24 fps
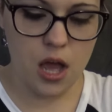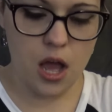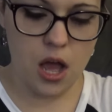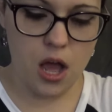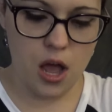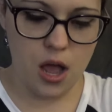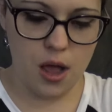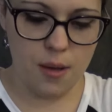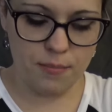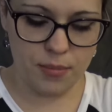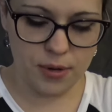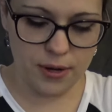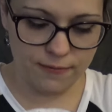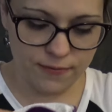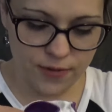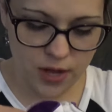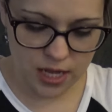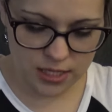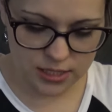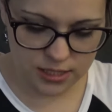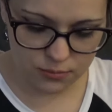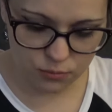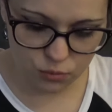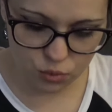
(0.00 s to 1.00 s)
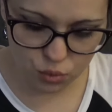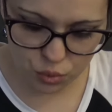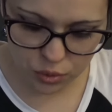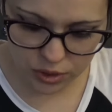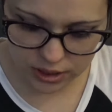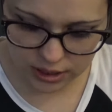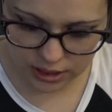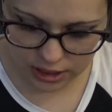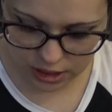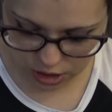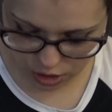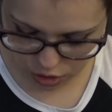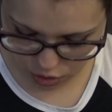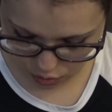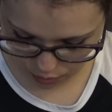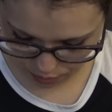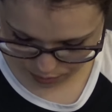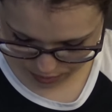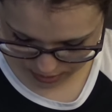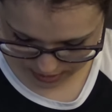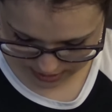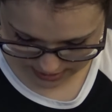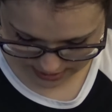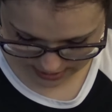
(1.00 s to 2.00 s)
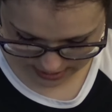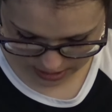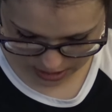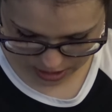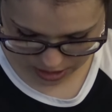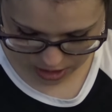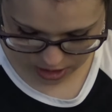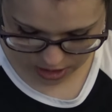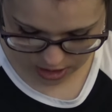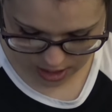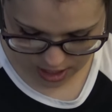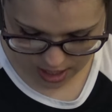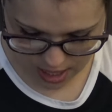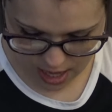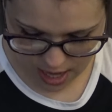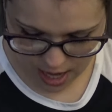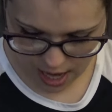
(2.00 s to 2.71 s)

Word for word: um, but I've got some really cute prints here.